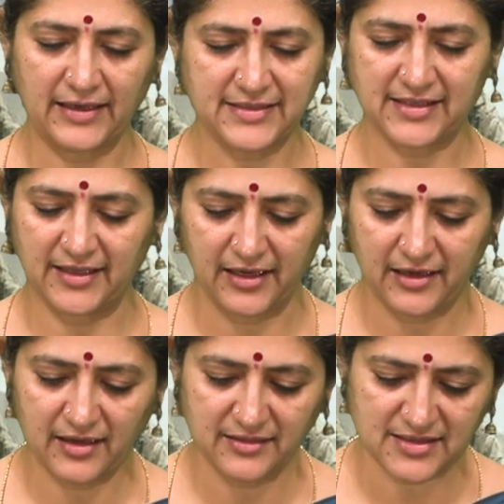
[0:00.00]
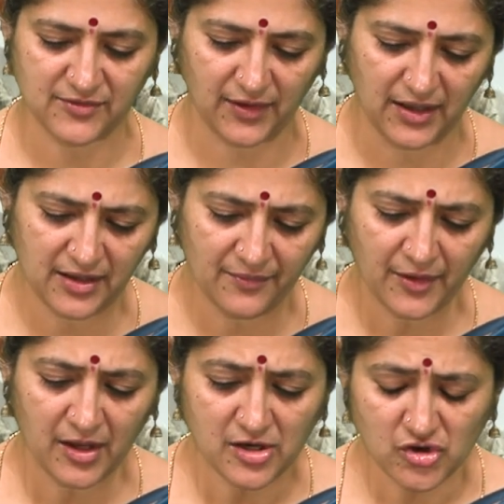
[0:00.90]
that is created in this world.
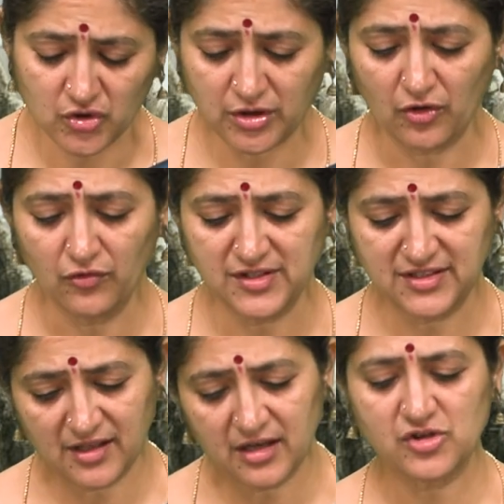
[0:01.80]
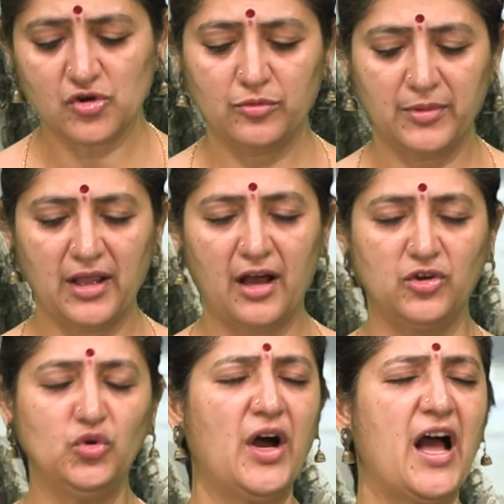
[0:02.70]
Shrutau Vistarashomaya,
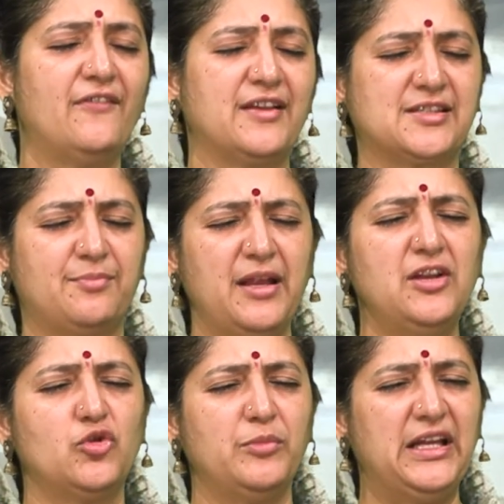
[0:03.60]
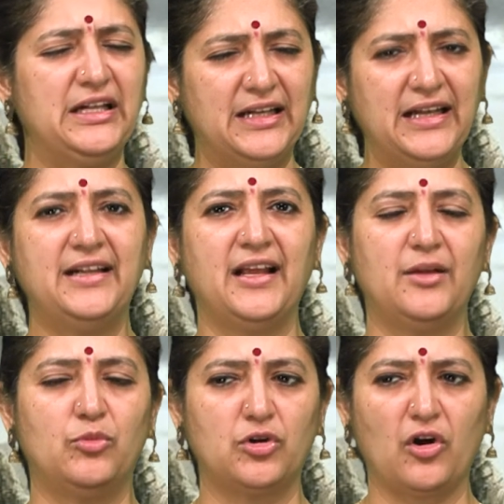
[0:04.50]
you have explained to me in detail
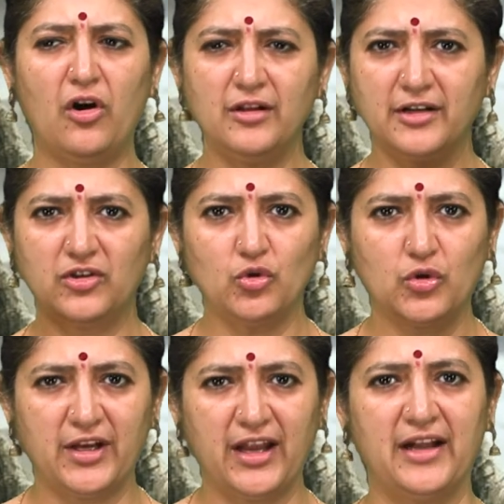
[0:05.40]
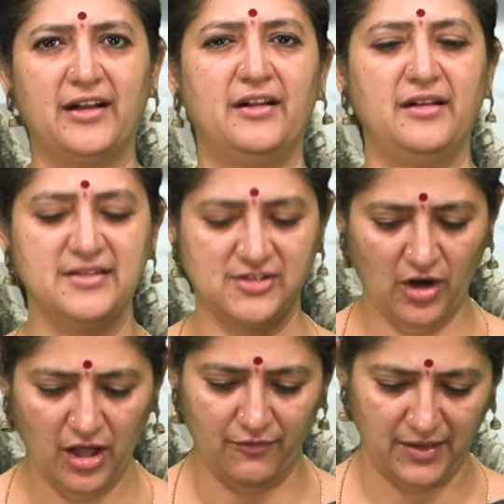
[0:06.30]
about all that you create and
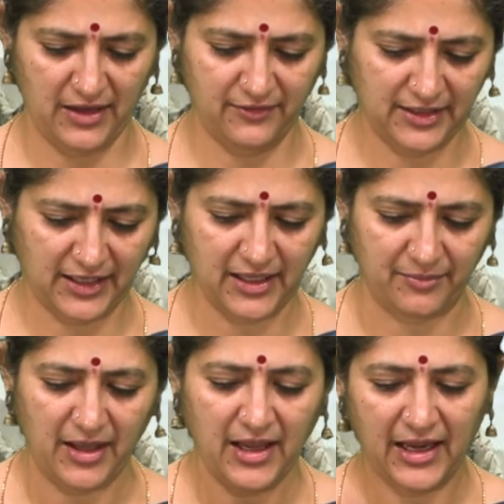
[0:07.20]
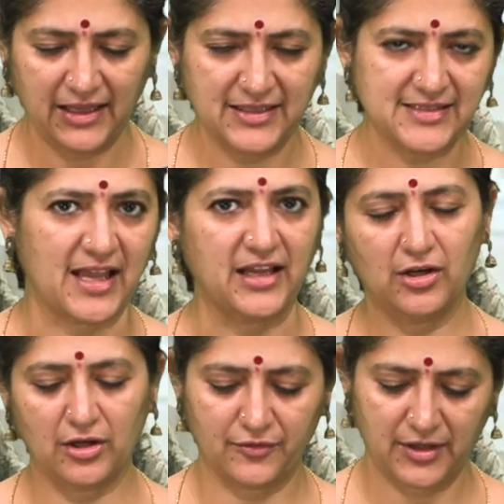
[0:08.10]
dissolve every time in the
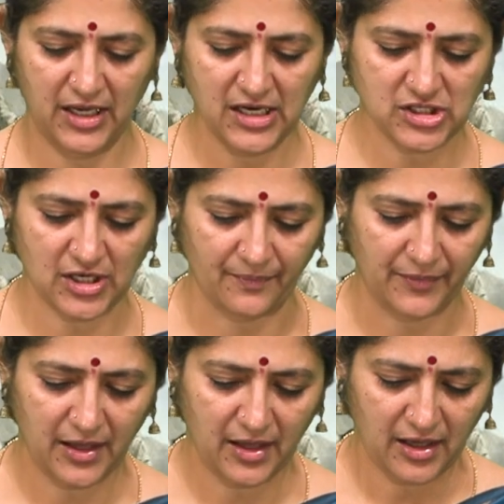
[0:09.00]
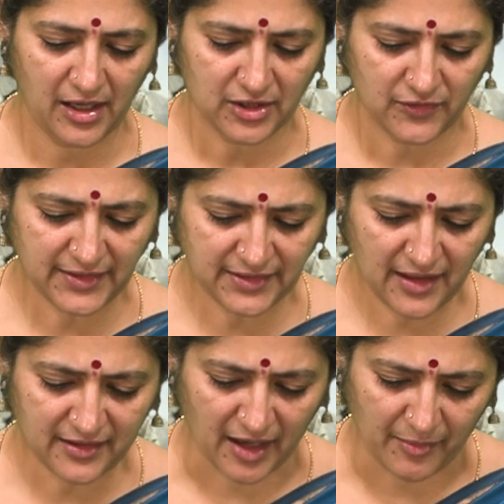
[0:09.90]
cycle of creation.
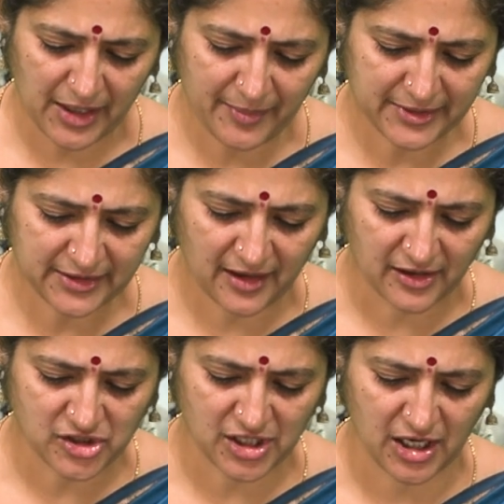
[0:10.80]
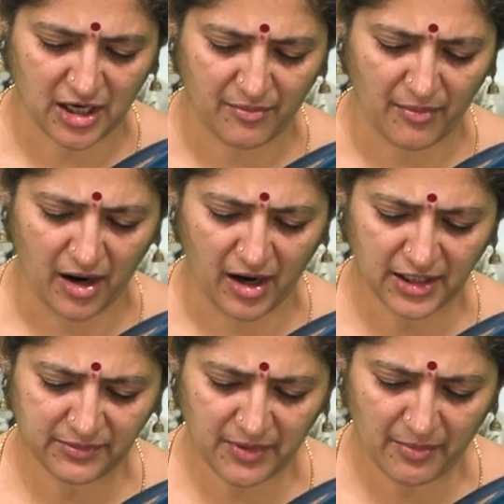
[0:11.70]
Tvattah Kamalapatraksha
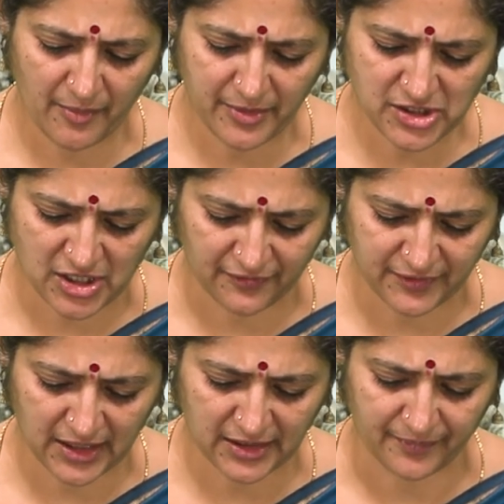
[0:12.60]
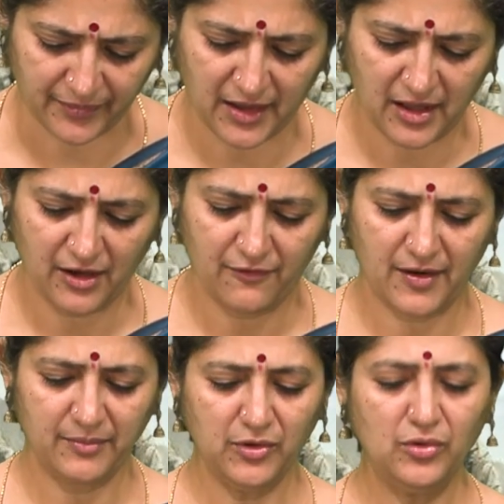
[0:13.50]
Mahatmyamabhi Chavyayam.
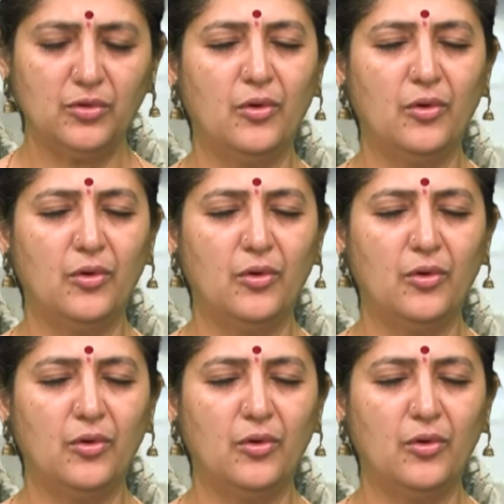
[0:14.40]
From you,